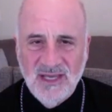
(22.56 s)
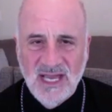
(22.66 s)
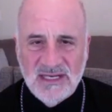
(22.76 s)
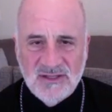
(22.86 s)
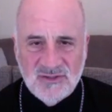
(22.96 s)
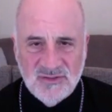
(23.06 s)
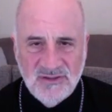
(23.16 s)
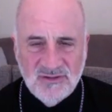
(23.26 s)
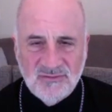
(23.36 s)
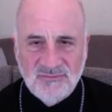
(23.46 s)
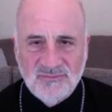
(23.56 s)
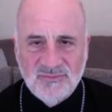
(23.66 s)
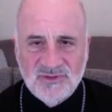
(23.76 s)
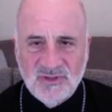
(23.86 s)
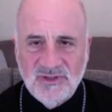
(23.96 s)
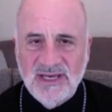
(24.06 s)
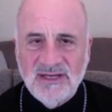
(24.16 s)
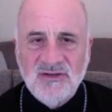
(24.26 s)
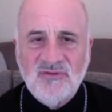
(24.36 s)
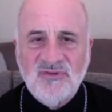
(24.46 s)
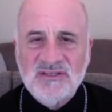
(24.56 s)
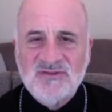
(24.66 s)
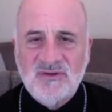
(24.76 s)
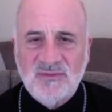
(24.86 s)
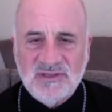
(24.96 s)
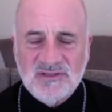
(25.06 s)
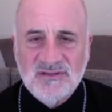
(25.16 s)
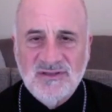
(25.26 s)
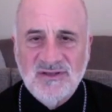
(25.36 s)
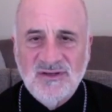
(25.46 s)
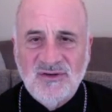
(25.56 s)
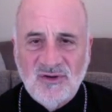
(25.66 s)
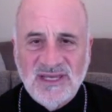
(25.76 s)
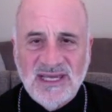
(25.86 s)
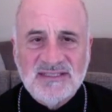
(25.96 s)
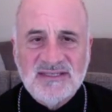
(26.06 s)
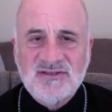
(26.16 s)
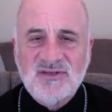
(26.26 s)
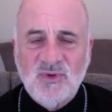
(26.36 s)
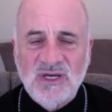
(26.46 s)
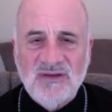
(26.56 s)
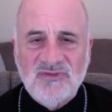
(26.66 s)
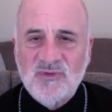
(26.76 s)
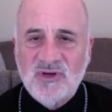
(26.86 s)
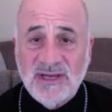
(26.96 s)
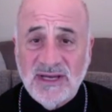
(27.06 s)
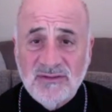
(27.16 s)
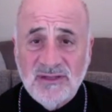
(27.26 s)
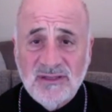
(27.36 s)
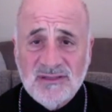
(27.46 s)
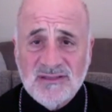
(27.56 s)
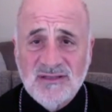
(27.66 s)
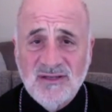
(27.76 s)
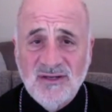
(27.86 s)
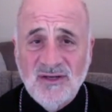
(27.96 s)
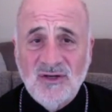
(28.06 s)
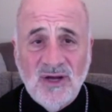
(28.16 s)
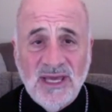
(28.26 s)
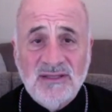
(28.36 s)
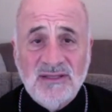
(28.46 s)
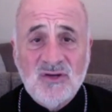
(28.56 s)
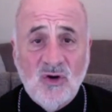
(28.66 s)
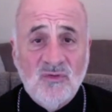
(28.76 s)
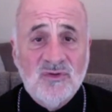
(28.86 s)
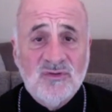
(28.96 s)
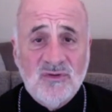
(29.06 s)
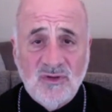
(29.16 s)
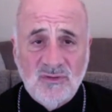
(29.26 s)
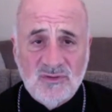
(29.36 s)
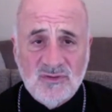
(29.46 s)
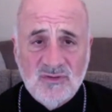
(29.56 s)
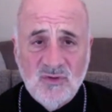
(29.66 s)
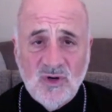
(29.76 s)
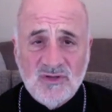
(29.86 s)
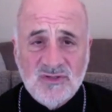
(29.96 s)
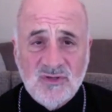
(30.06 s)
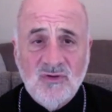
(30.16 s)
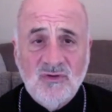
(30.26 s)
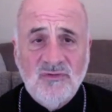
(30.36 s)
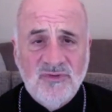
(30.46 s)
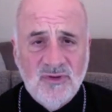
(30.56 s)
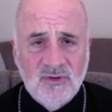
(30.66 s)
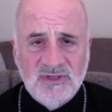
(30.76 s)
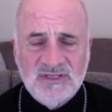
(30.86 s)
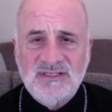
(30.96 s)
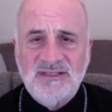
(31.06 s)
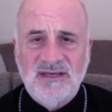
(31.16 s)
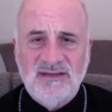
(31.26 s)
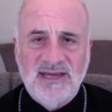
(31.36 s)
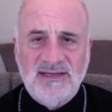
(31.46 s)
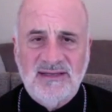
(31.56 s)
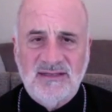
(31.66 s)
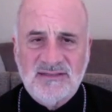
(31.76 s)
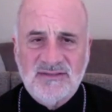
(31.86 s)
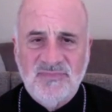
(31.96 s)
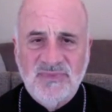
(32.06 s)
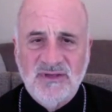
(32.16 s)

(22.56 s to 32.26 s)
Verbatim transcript: and entreat you, turn not your face from us, nor cast us away from your countenance nor hand us over to those who are so furiously attacking us.